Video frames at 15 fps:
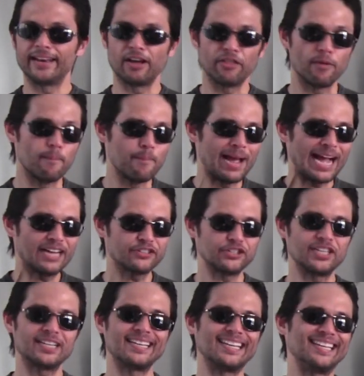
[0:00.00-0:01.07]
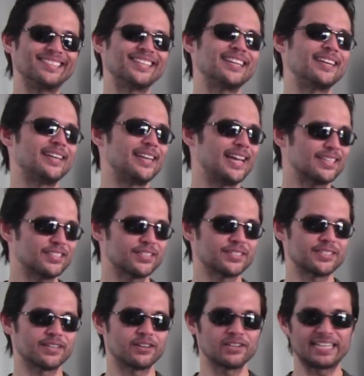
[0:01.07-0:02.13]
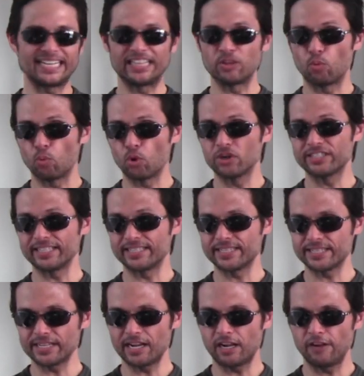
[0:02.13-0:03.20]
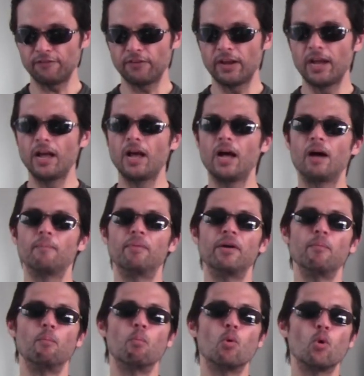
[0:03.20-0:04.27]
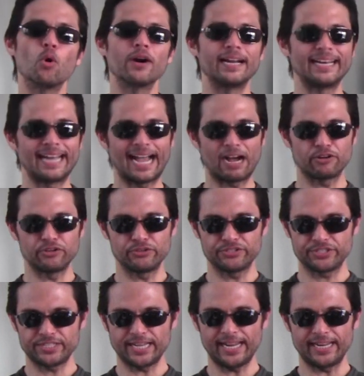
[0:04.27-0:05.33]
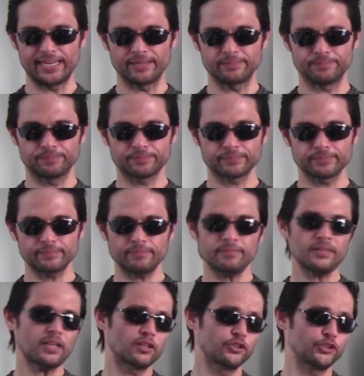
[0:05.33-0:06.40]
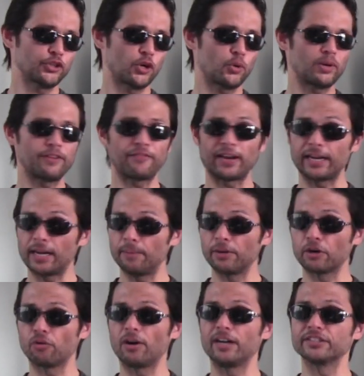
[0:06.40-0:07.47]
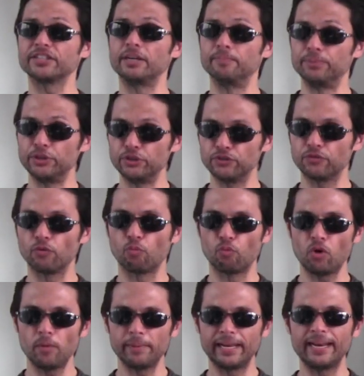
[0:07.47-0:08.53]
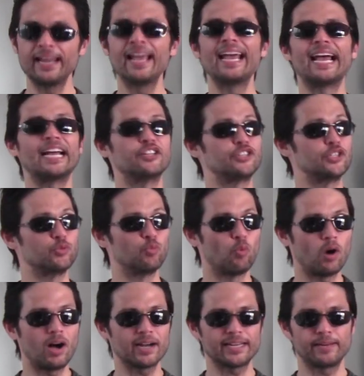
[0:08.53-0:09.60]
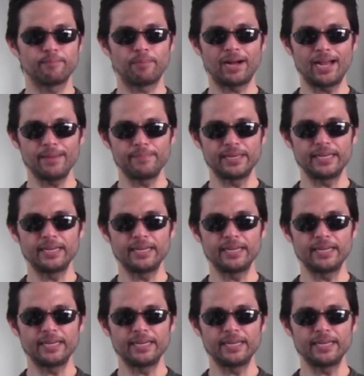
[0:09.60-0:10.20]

Now, the magic isn't necessarily in the words itself, but more in how you say it. So if I come across a beautiful woman and she's walking by